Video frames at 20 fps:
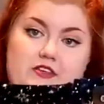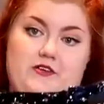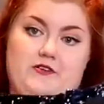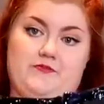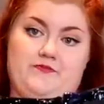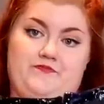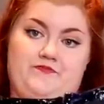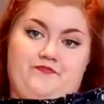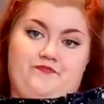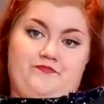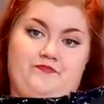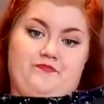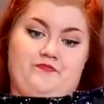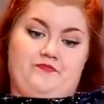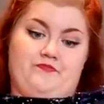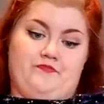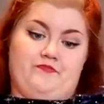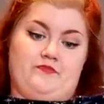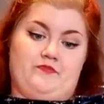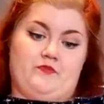though.
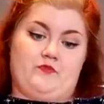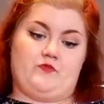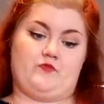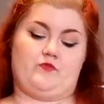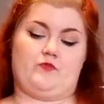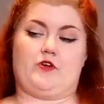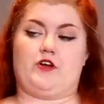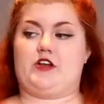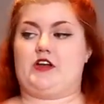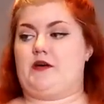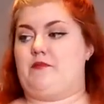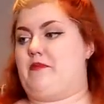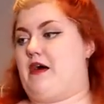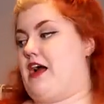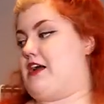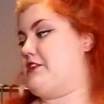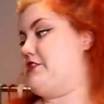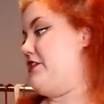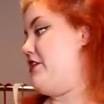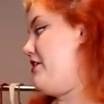We're gonna come
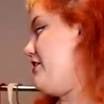back to